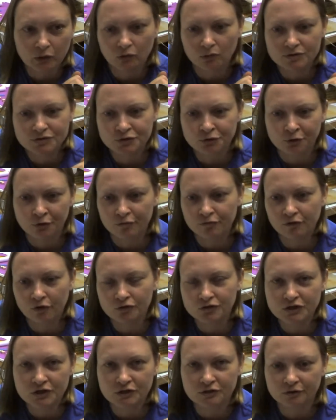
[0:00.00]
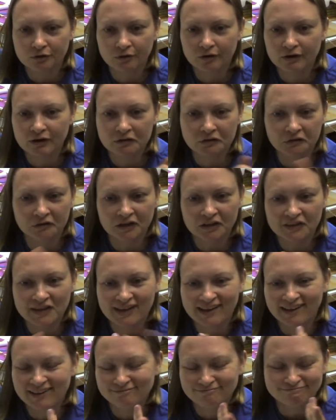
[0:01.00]
well, it wasn't her fault either or anything like
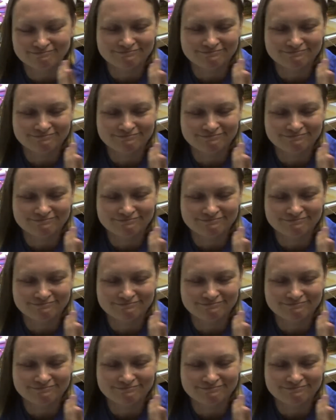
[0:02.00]
that.